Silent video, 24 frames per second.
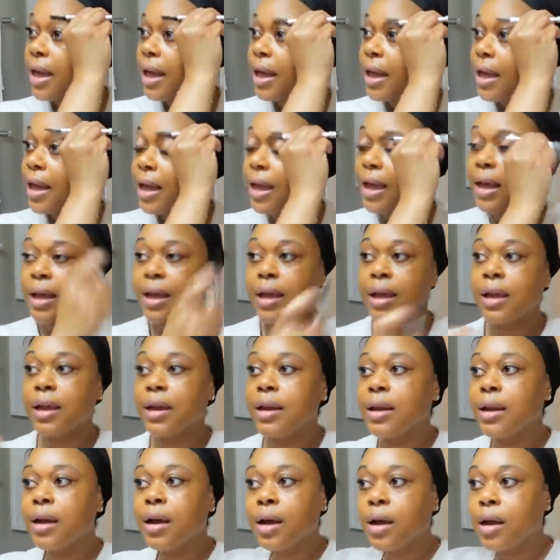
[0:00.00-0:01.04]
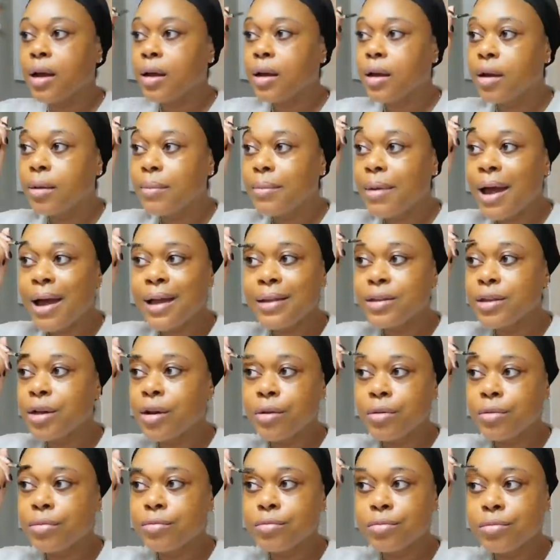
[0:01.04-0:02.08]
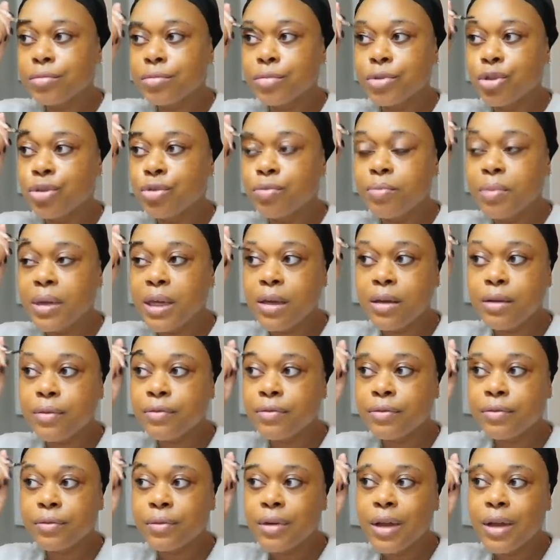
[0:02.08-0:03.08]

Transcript: and um, I don't do beef.